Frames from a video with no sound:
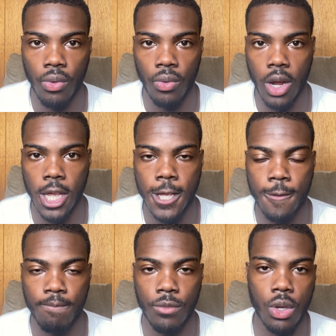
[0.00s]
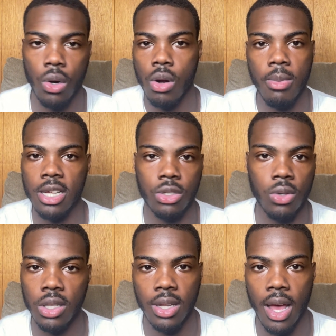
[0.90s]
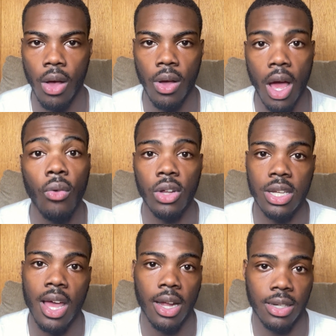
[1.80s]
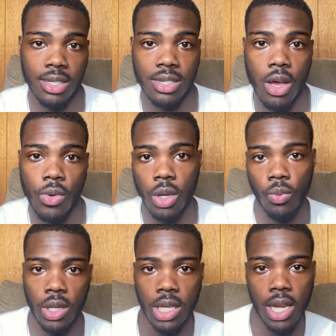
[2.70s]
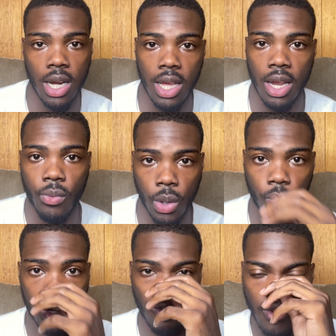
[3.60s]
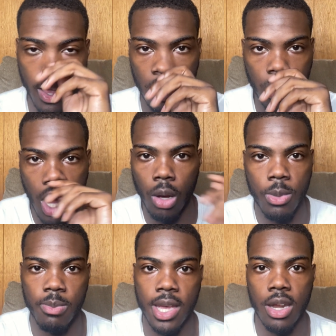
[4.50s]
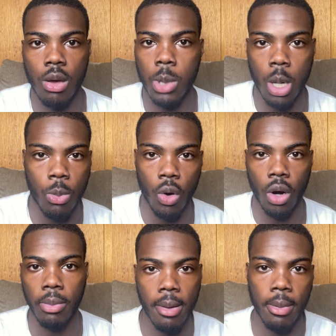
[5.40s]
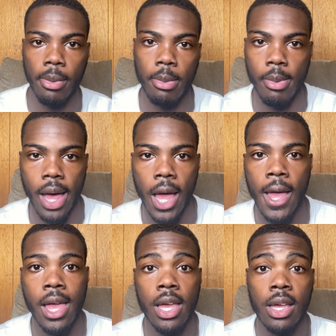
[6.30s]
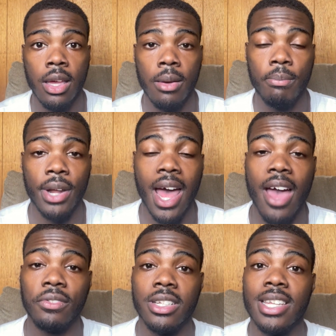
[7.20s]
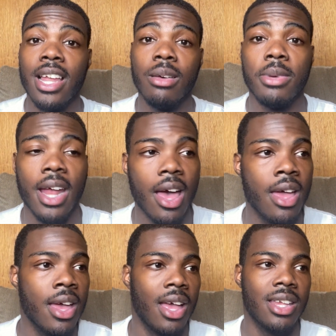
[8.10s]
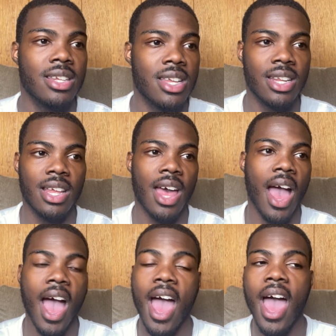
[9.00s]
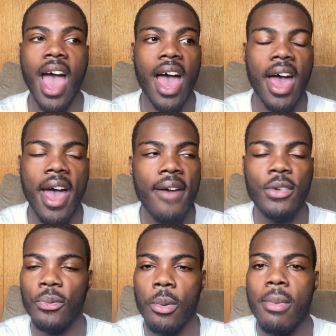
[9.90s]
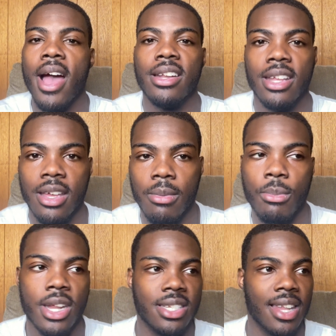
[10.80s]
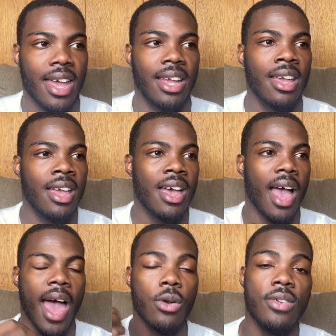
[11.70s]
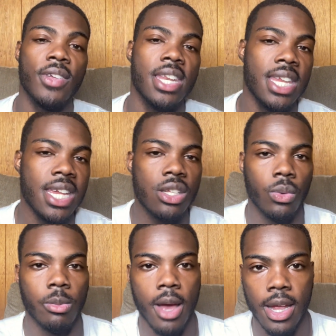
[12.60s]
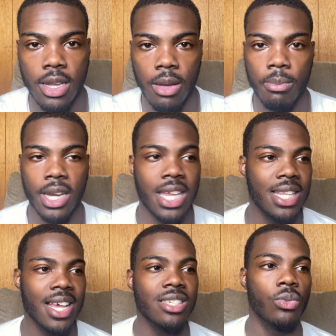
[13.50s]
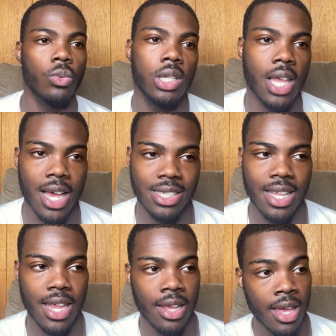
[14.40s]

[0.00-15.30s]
right? You don't know my strength now. I really knock niggas out. We can really get it in. We can really fight. You're not gonna be beating on me no more. Blah blah blah blah blah." But I have to tell him, and I, and, and I, I haven't reminded him. But it's like I don't even need to remind him, but he doesn't realize that